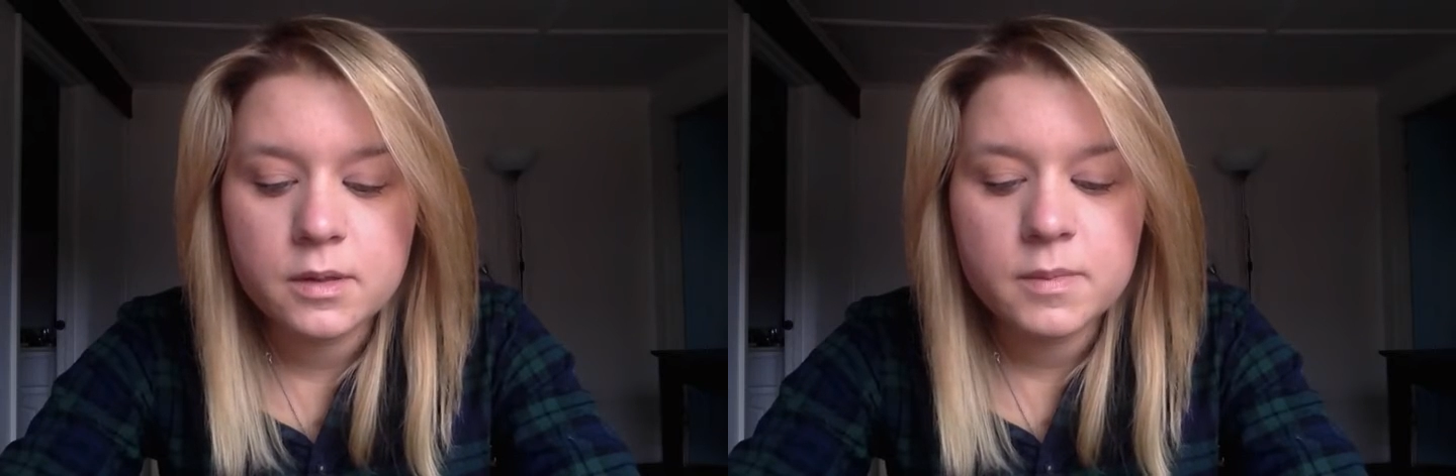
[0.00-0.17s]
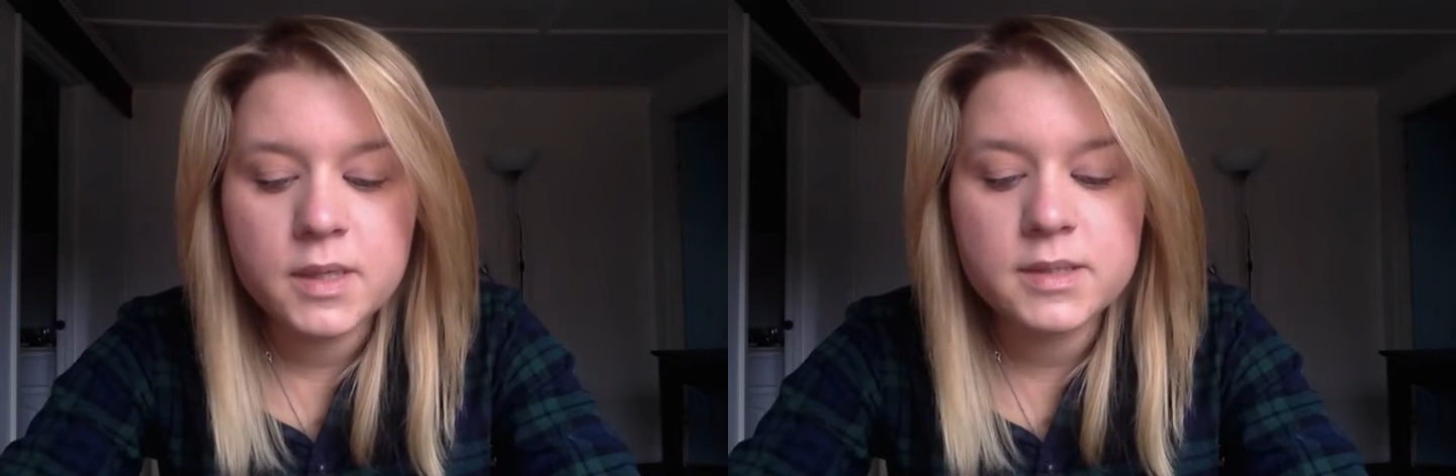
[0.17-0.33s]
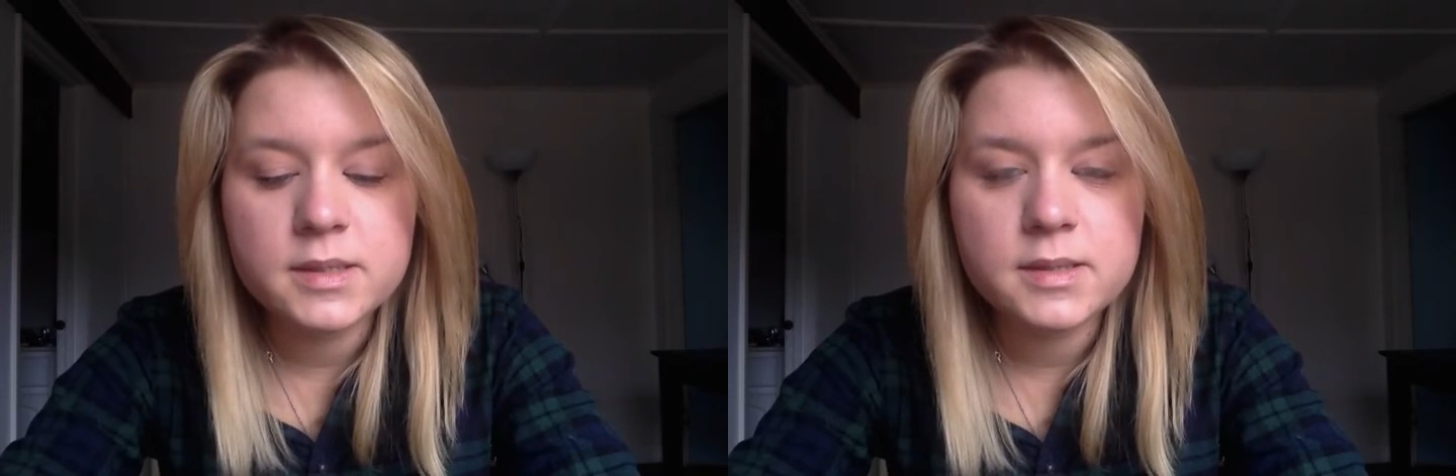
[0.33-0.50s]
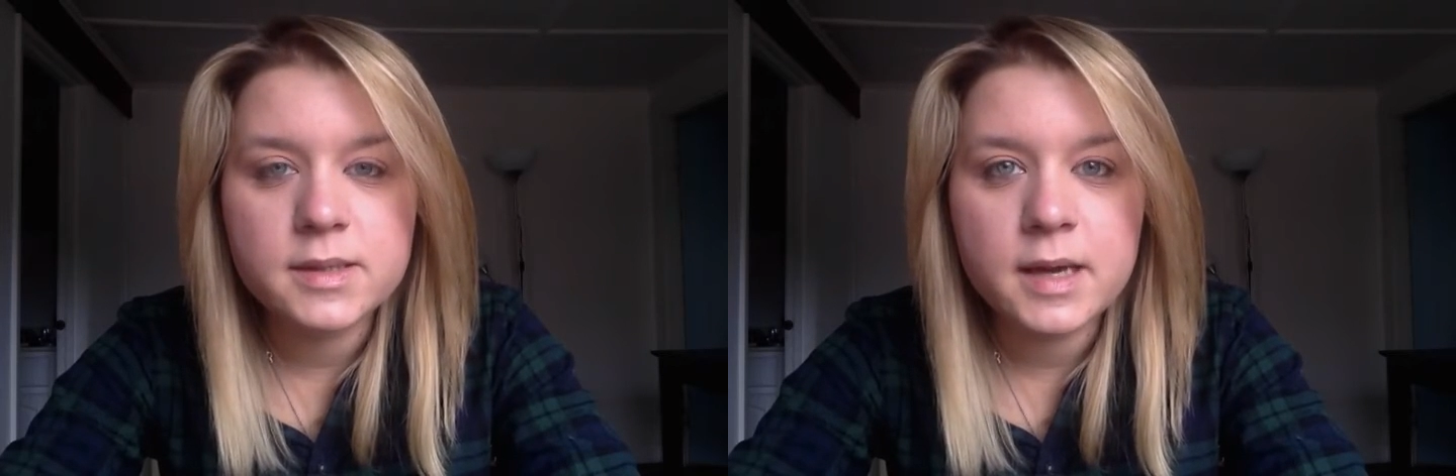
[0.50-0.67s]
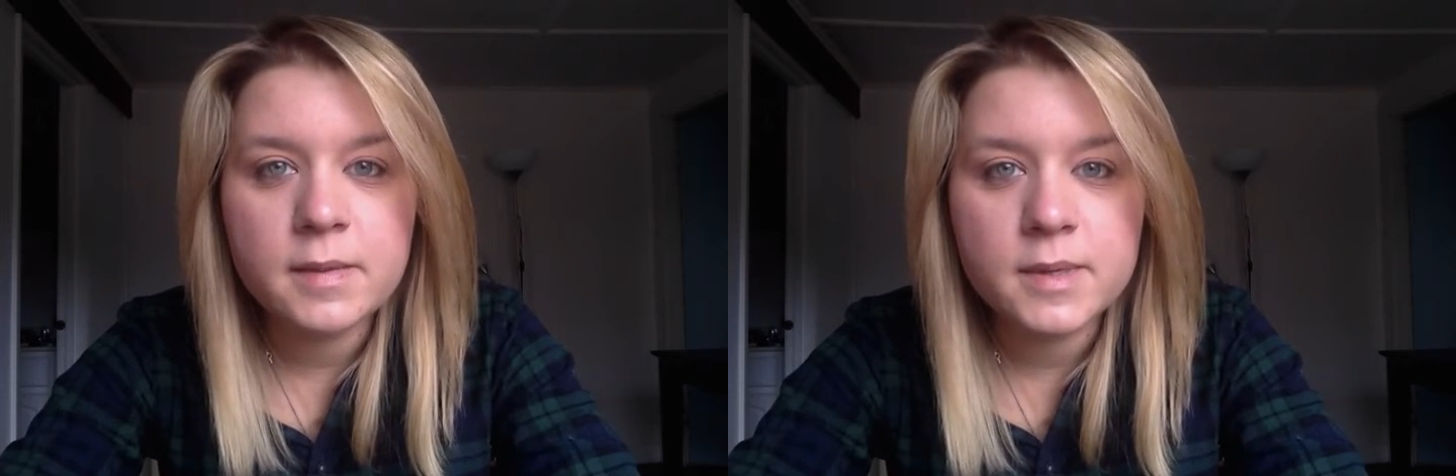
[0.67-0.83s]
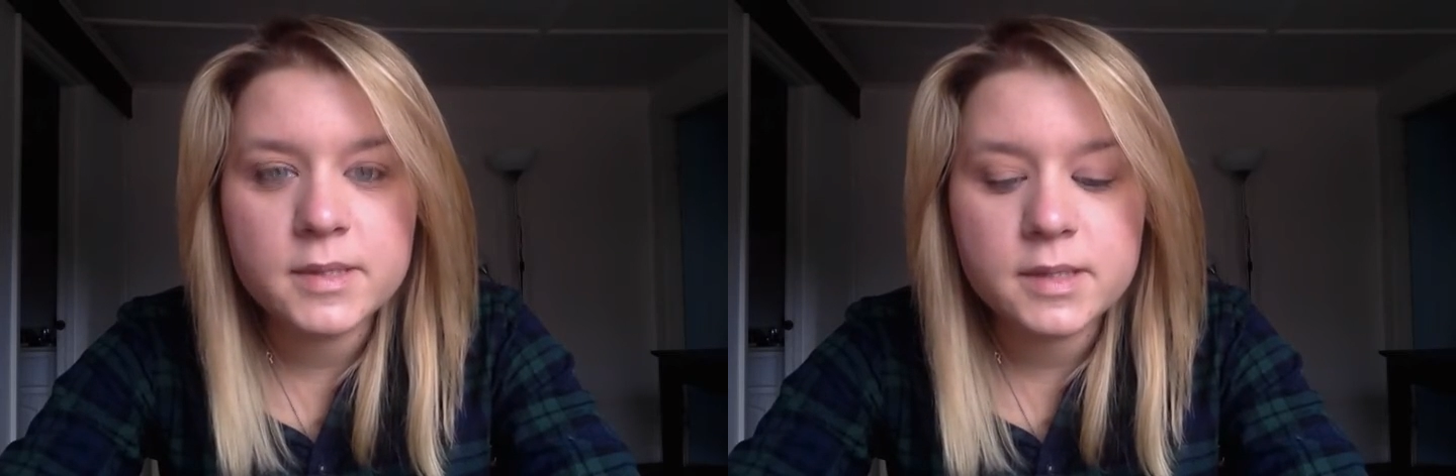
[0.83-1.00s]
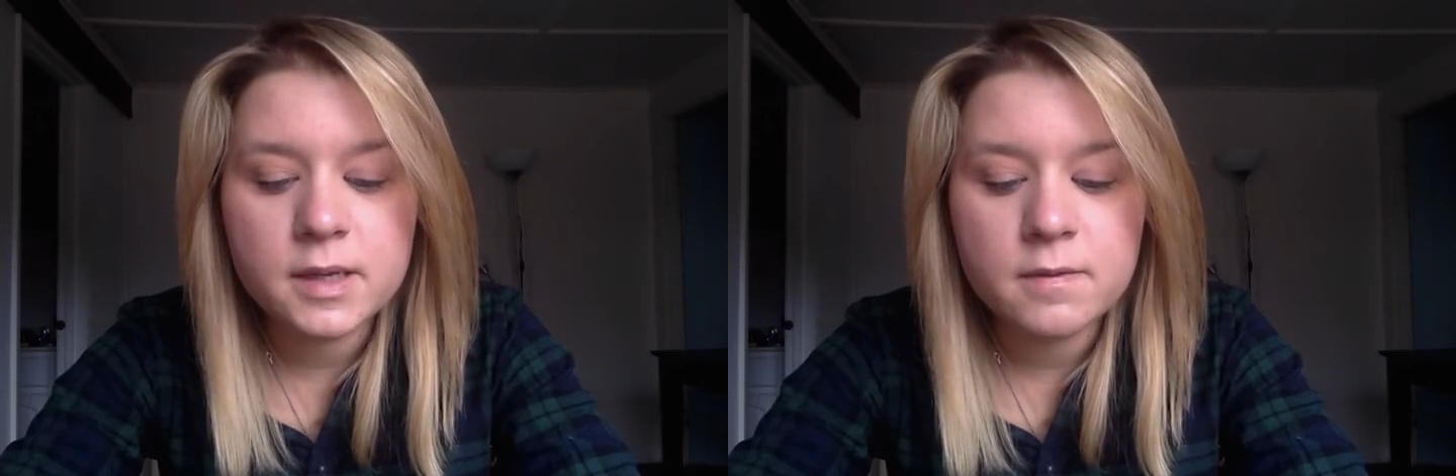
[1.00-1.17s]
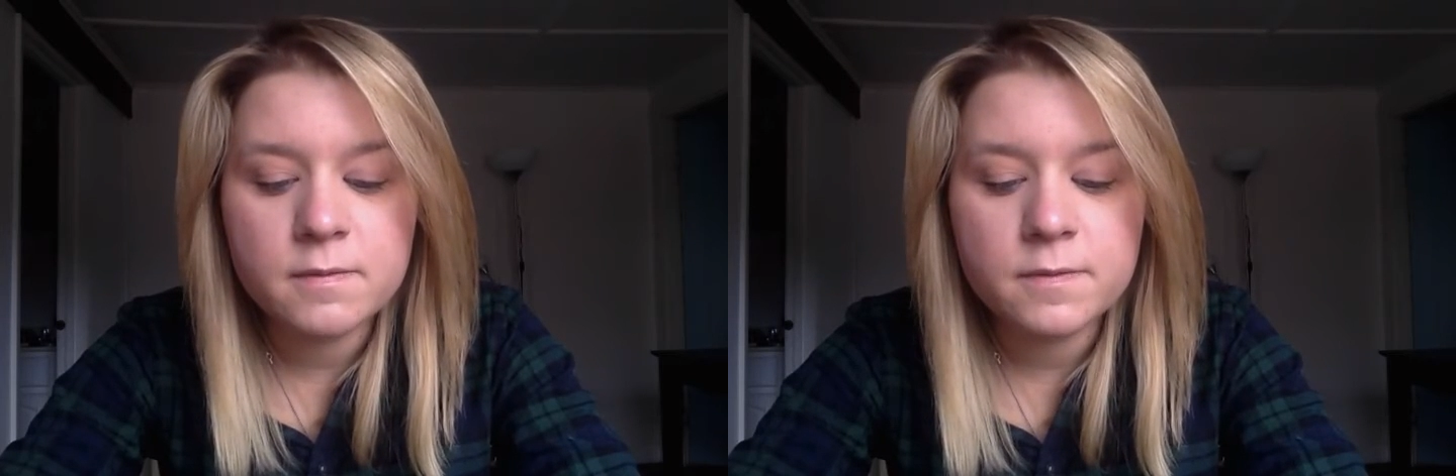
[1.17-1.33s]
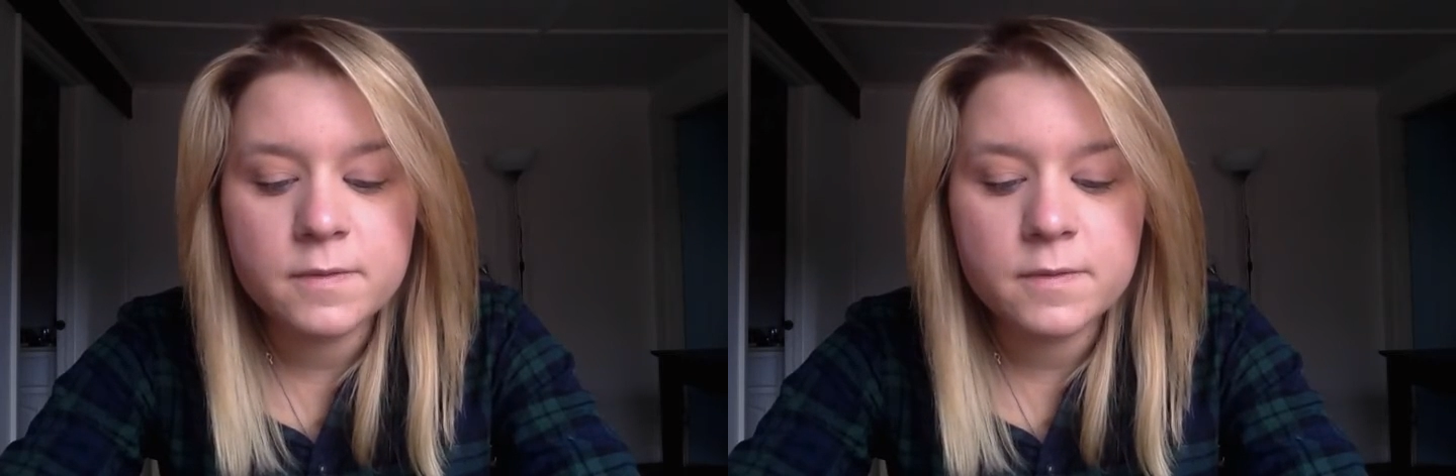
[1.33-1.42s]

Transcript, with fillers: because the time has come